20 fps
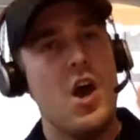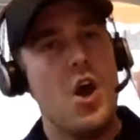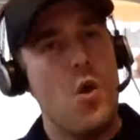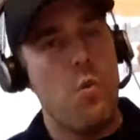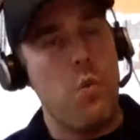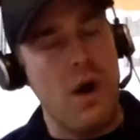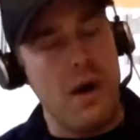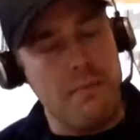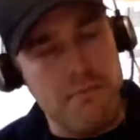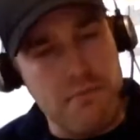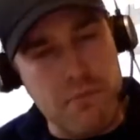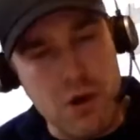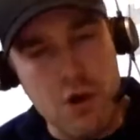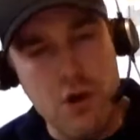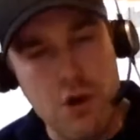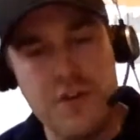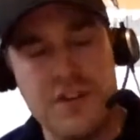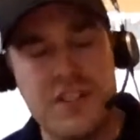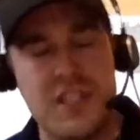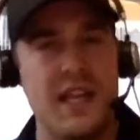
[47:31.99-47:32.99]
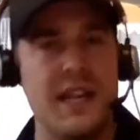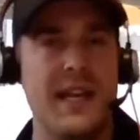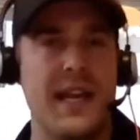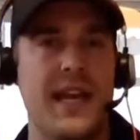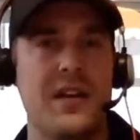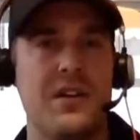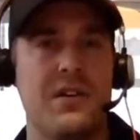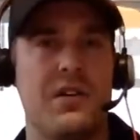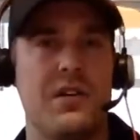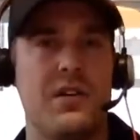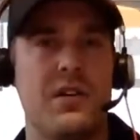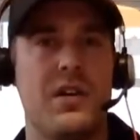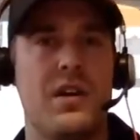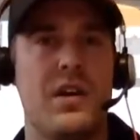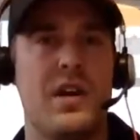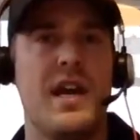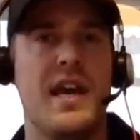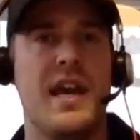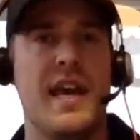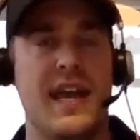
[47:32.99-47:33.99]
What moves the needle
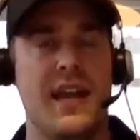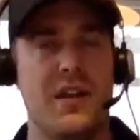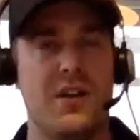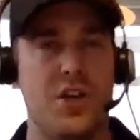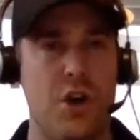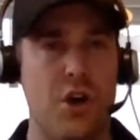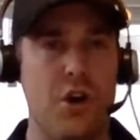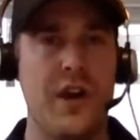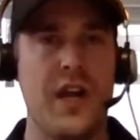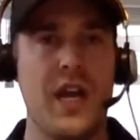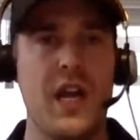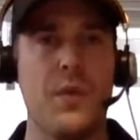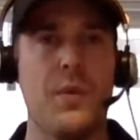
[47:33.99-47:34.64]
in turning